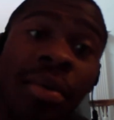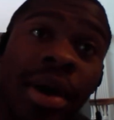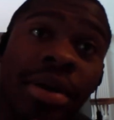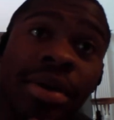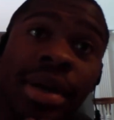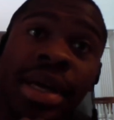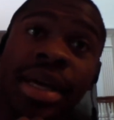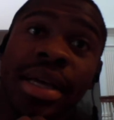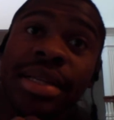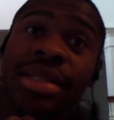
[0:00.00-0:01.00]
wonder
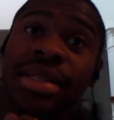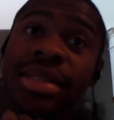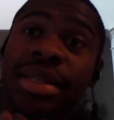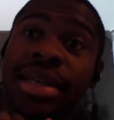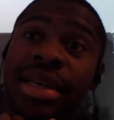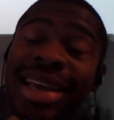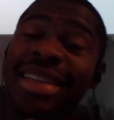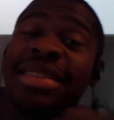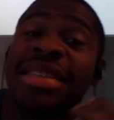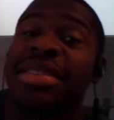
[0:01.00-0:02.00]
is
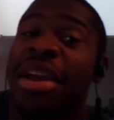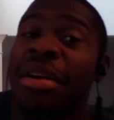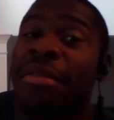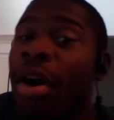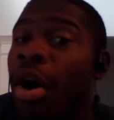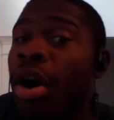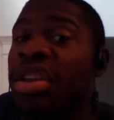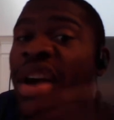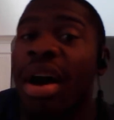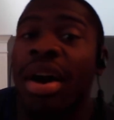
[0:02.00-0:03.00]
he scared of all
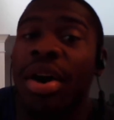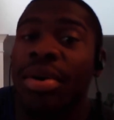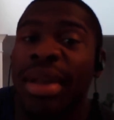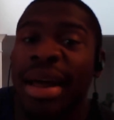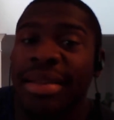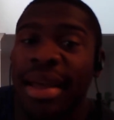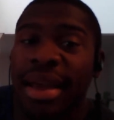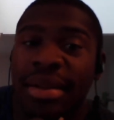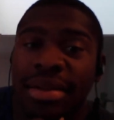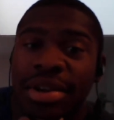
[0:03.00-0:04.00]
Yonko like
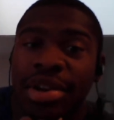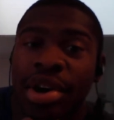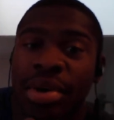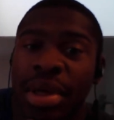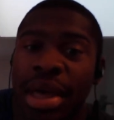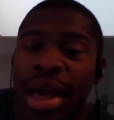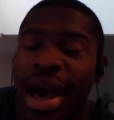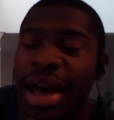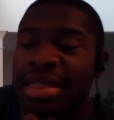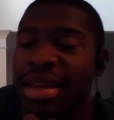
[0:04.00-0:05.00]
that?
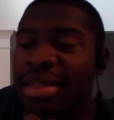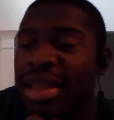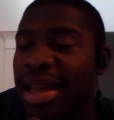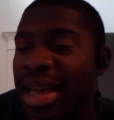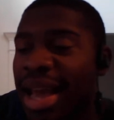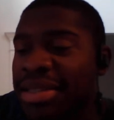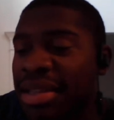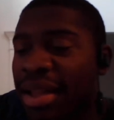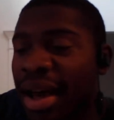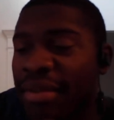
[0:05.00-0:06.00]
I think that he has
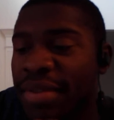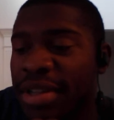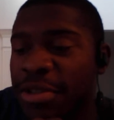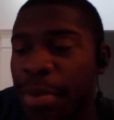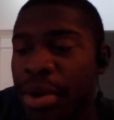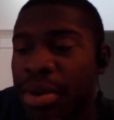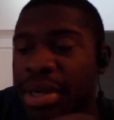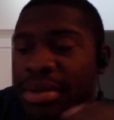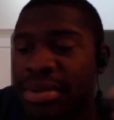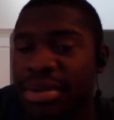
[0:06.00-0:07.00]
a lot of
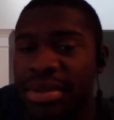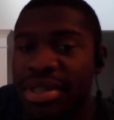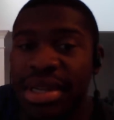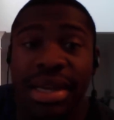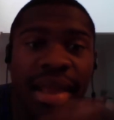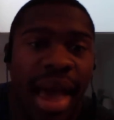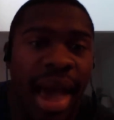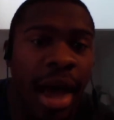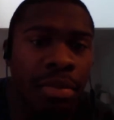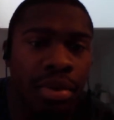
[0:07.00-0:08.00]
experience seeing the
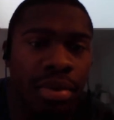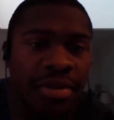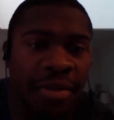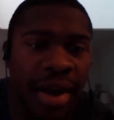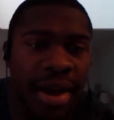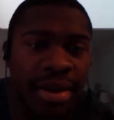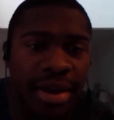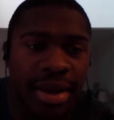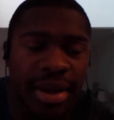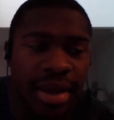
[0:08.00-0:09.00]
admirals fight,
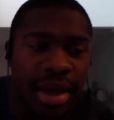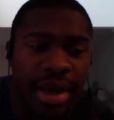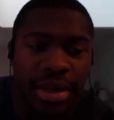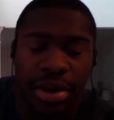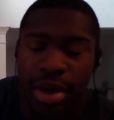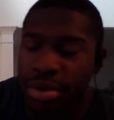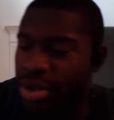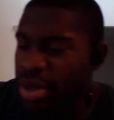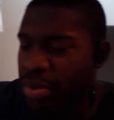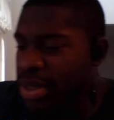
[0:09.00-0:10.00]
and
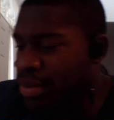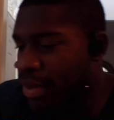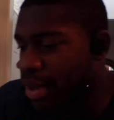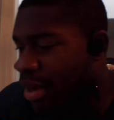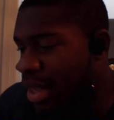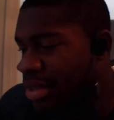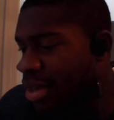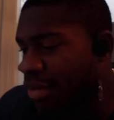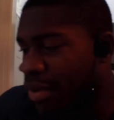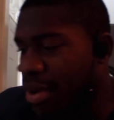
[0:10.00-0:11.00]
so he wasn't really all that
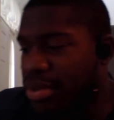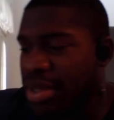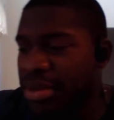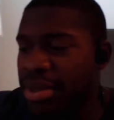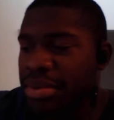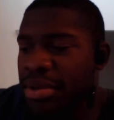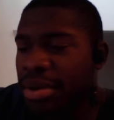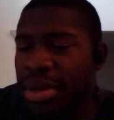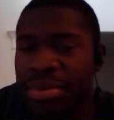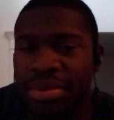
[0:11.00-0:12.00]
scared of a Koji.
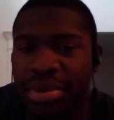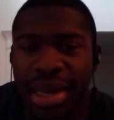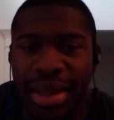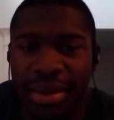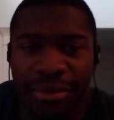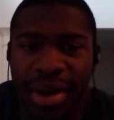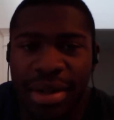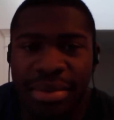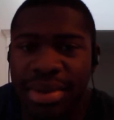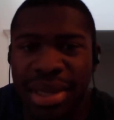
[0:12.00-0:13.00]
He was looking at them
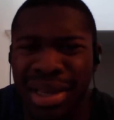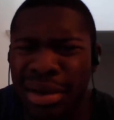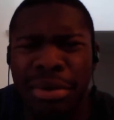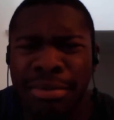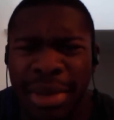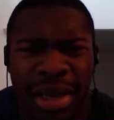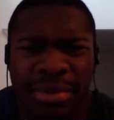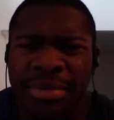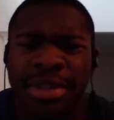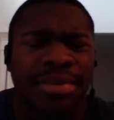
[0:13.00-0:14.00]
fight. He was like, yo, man,